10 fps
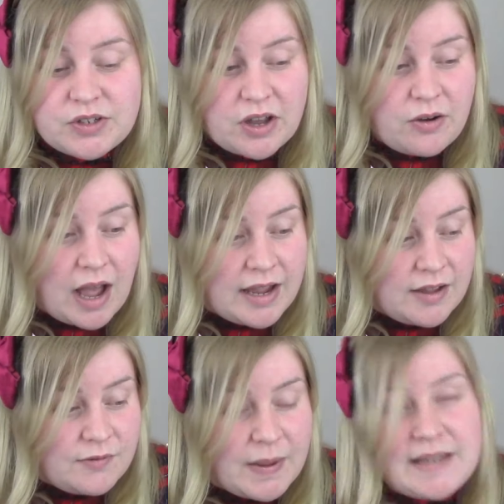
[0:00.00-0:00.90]
So I
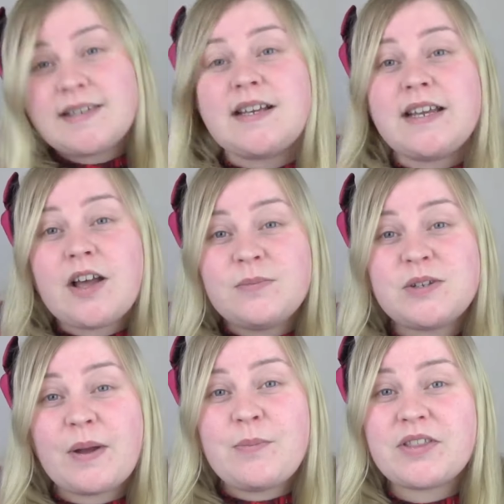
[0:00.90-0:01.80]
have basically come
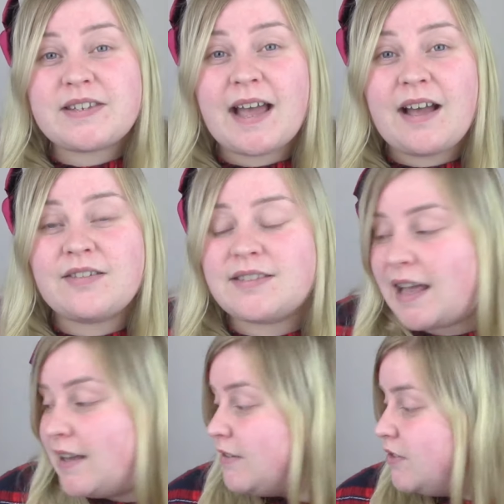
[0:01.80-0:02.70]
to my mother's house
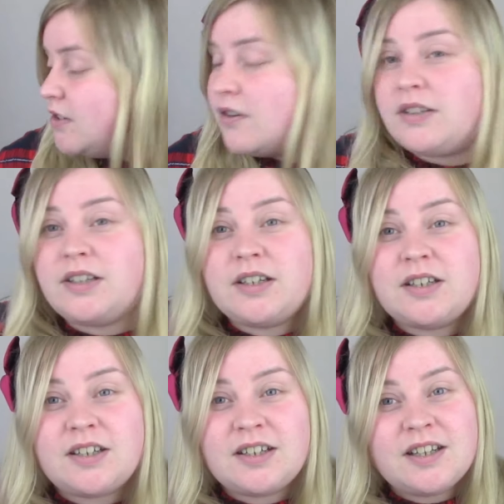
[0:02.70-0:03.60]
and I've stolen
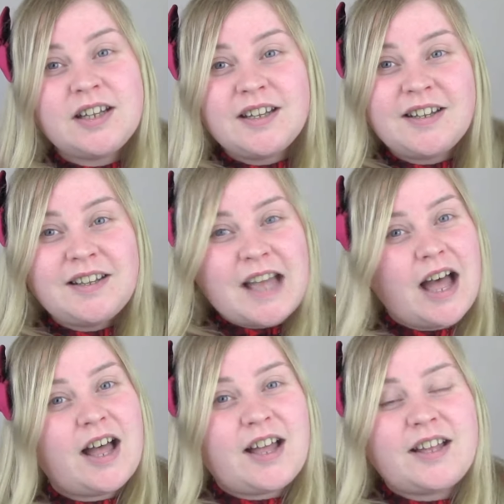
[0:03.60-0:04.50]

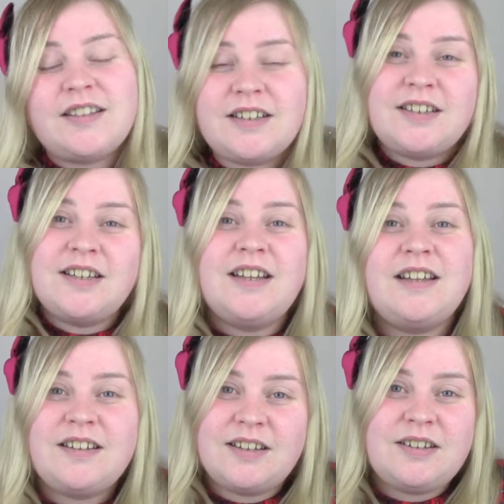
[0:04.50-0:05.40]
her
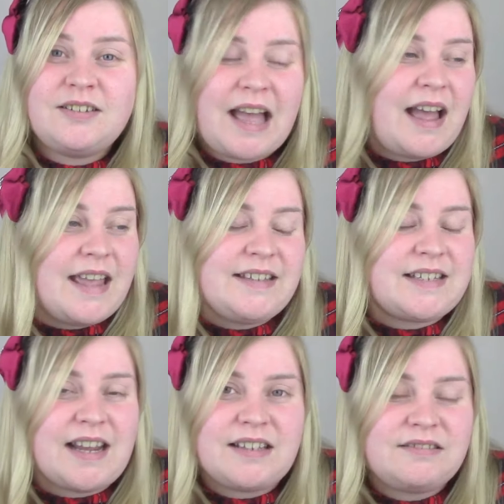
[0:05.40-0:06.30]

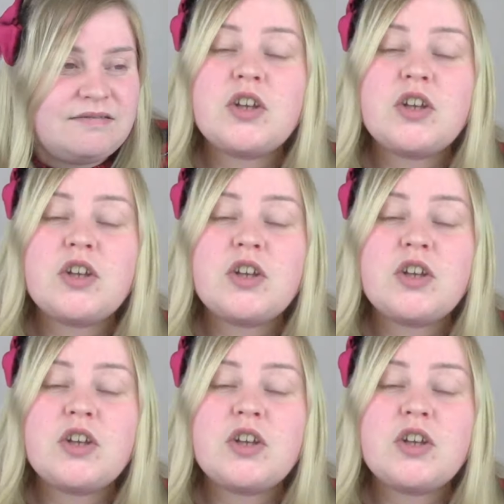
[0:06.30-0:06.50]
internet.